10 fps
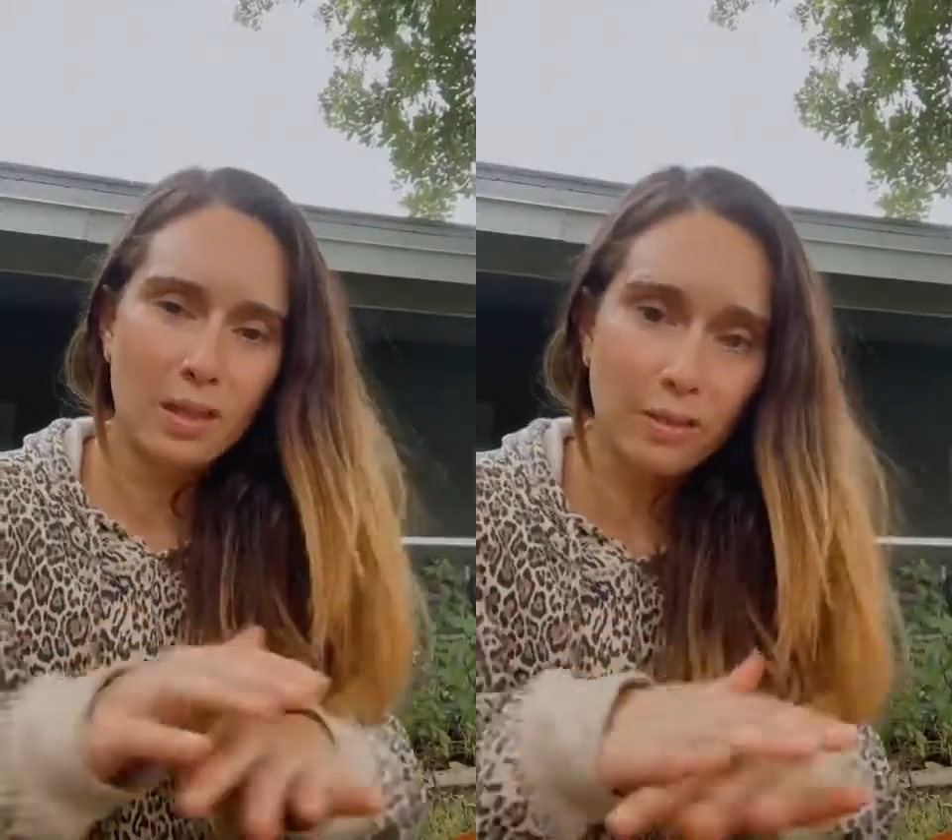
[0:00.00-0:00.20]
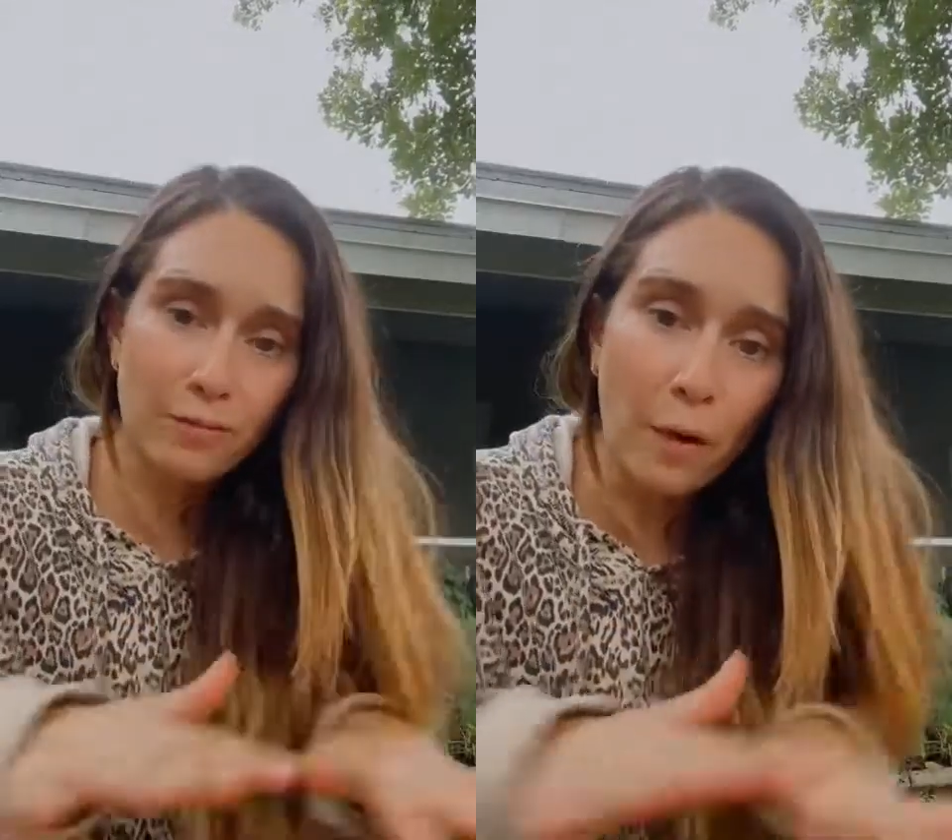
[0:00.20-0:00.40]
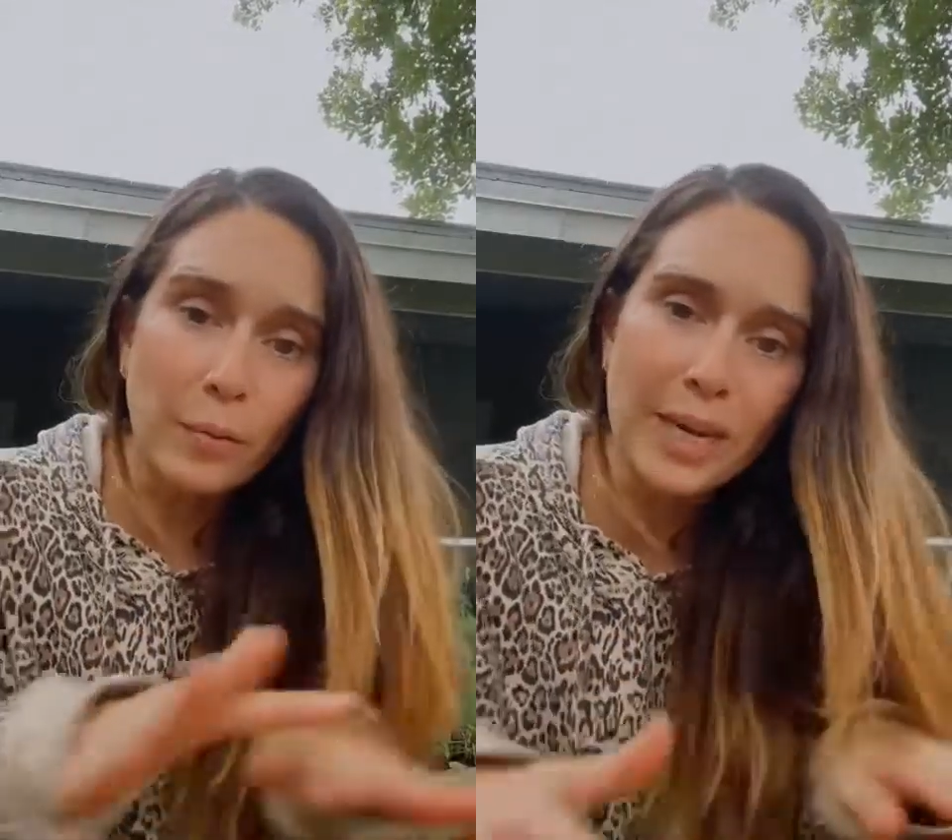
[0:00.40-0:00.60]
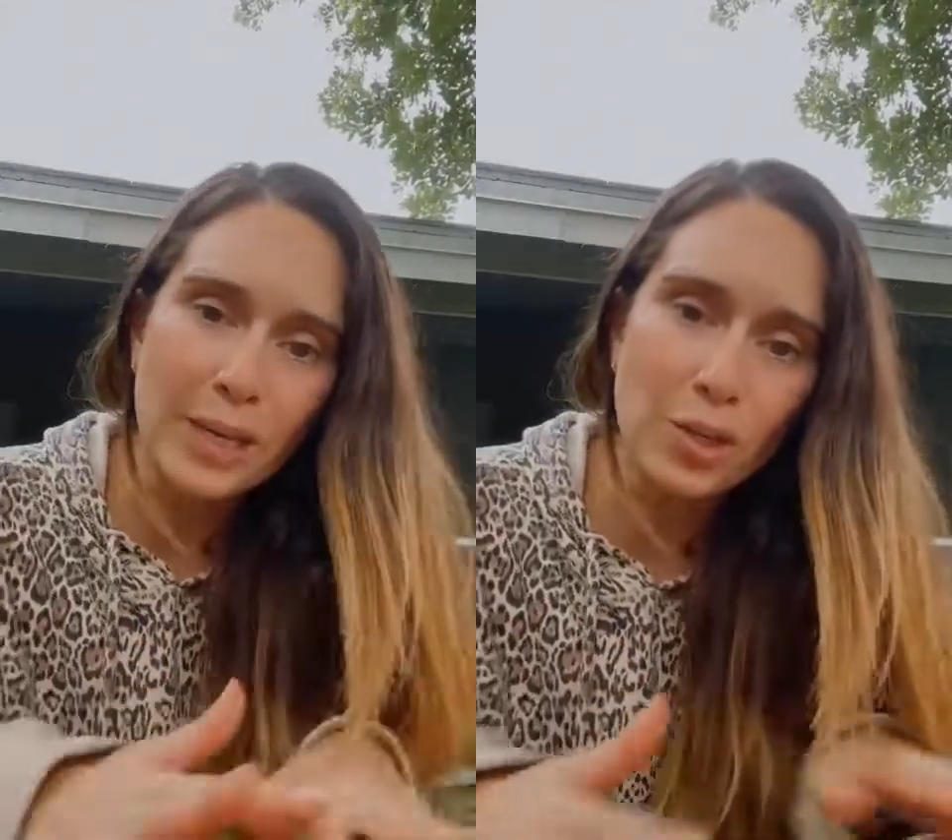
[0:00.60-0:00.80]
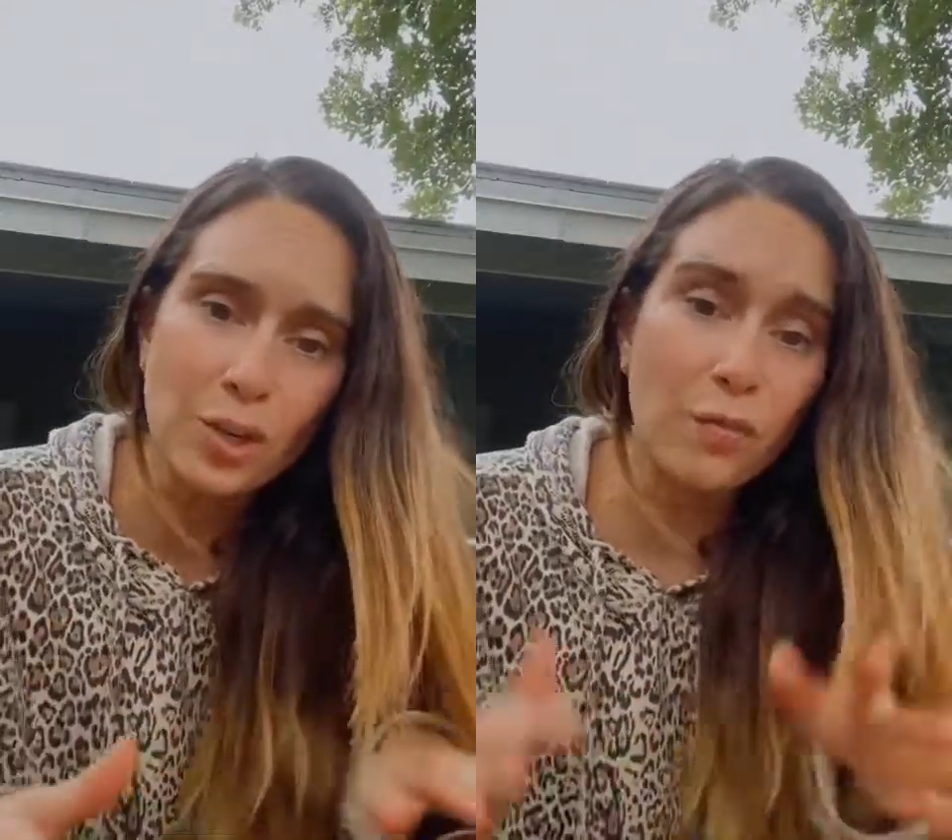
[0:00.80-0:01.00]
the
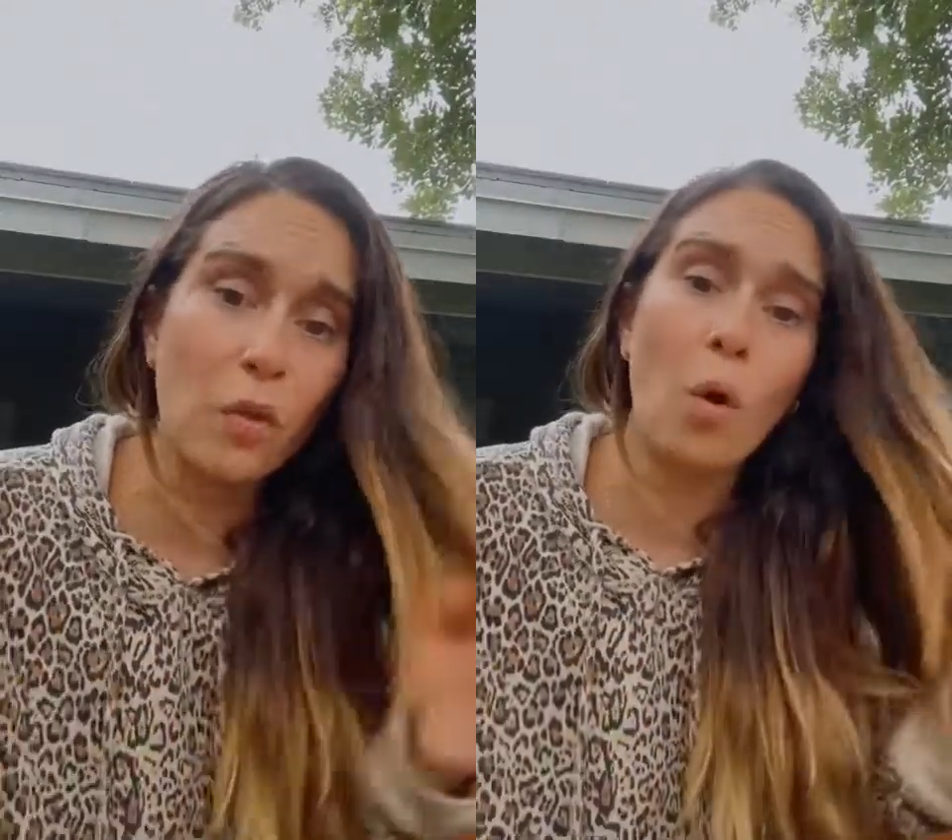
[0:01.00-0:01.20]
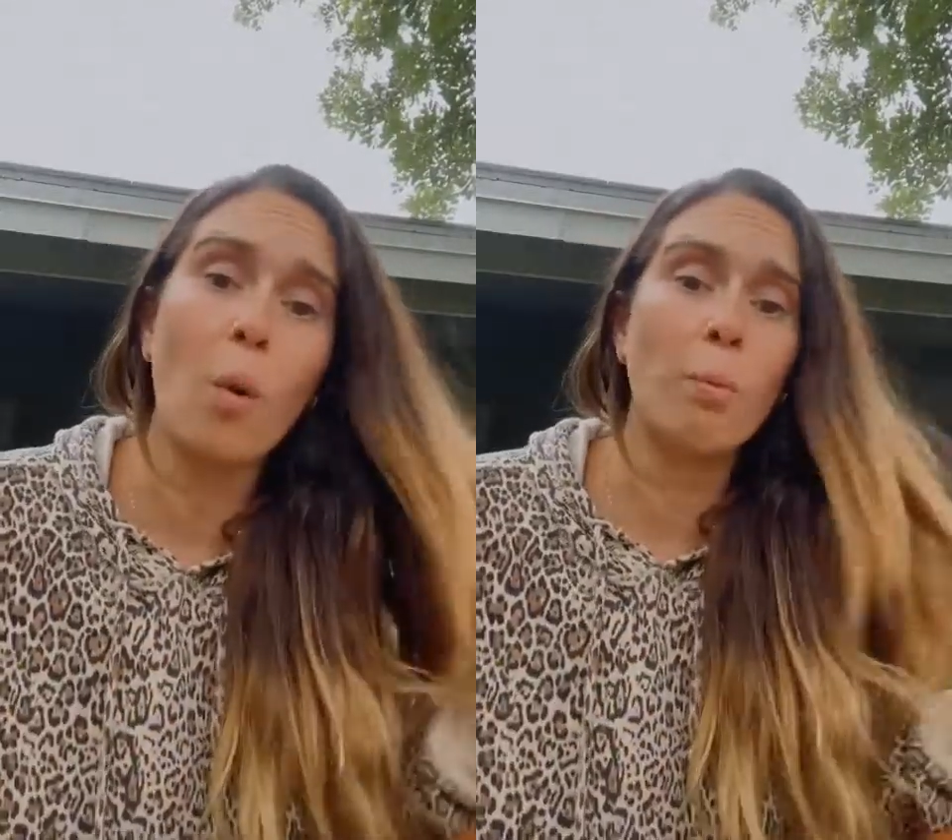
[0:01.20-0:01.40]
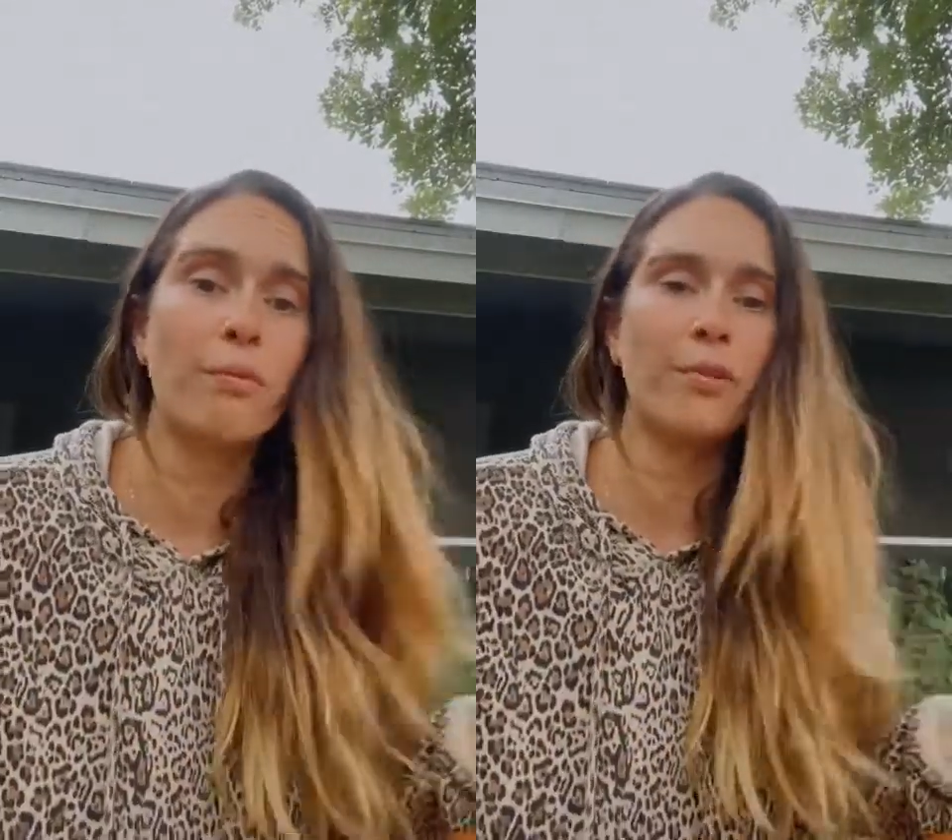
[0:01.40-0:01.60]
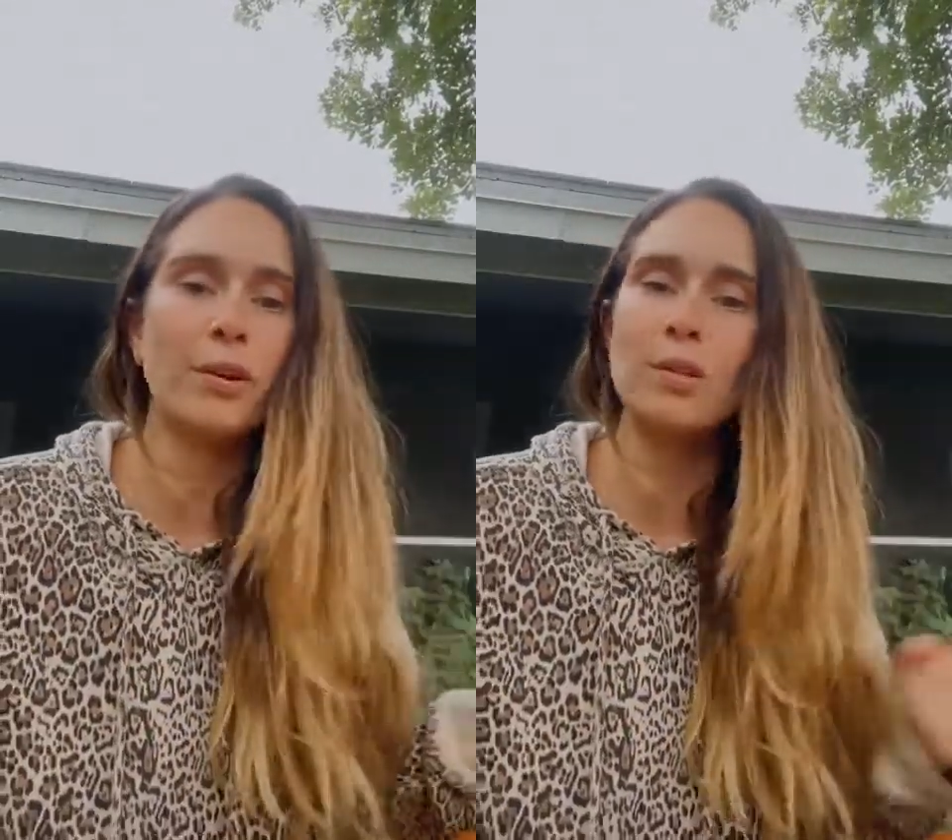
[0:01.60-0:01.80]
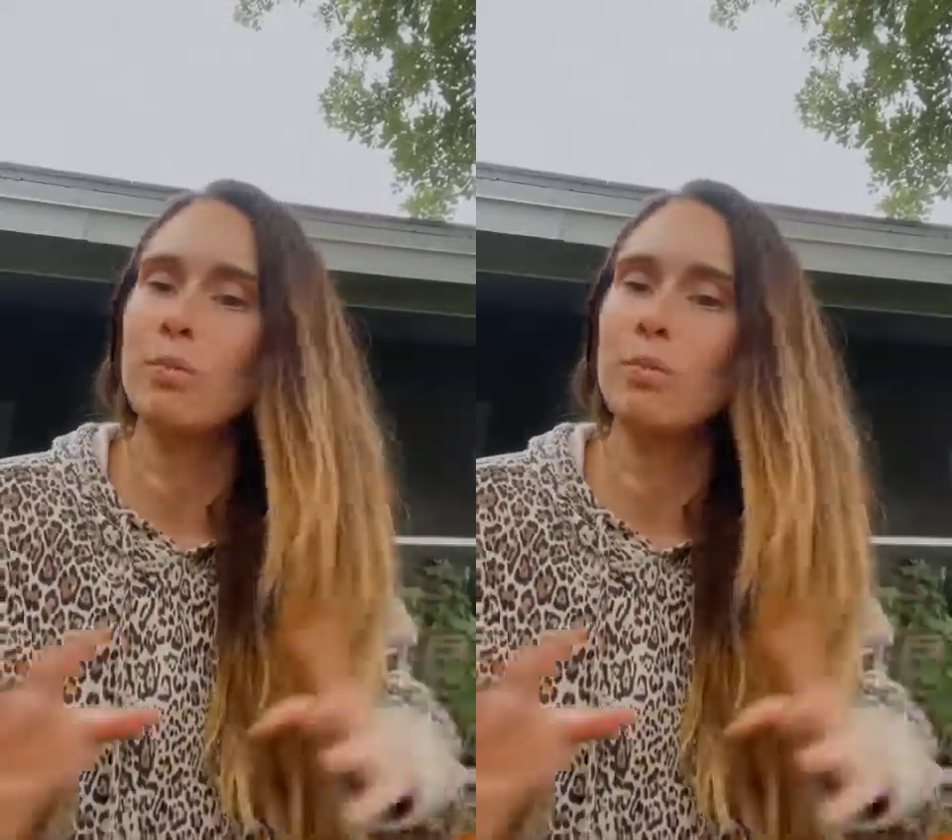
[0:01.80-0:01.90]
foundation of the home first.